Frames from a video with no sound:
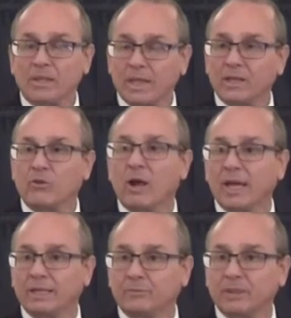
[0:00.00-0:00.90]
And I
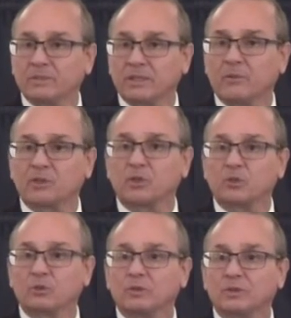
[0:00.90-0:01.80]
cried because I was
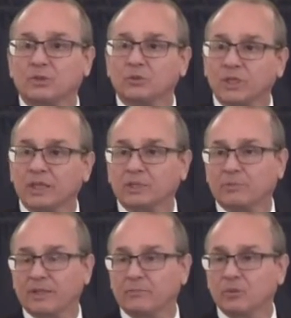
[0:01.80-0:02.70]
so, so touched
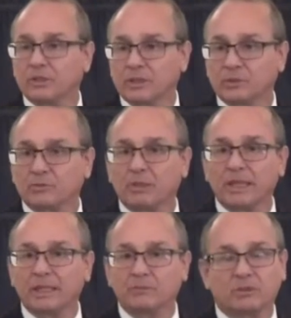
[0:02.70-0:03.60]
by the music that was
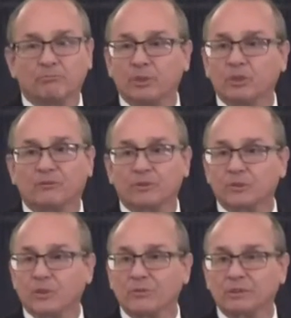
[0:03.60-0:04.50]
played. It was a beautiful
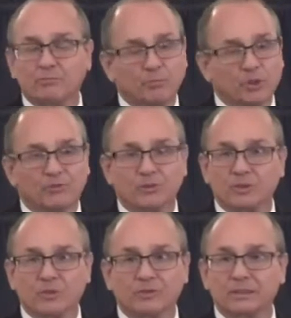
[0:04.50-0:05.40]
service, beautiful
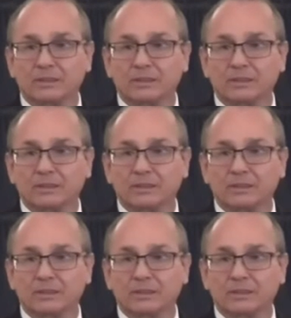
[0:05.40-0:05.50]
service.